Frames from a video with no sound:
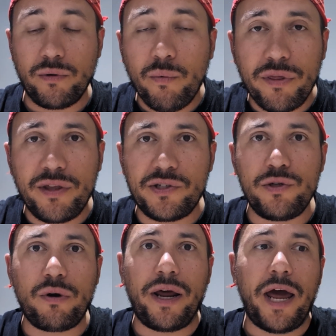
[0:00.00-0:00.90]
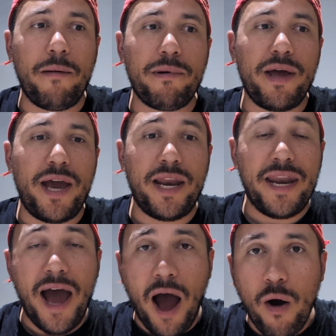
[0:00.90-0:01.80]
with this new lineup, and
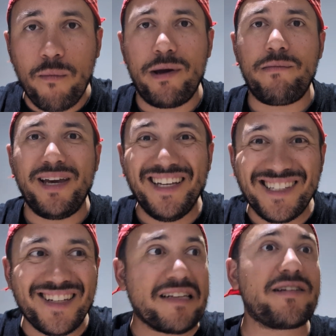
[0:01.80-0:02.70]
now maybe it's the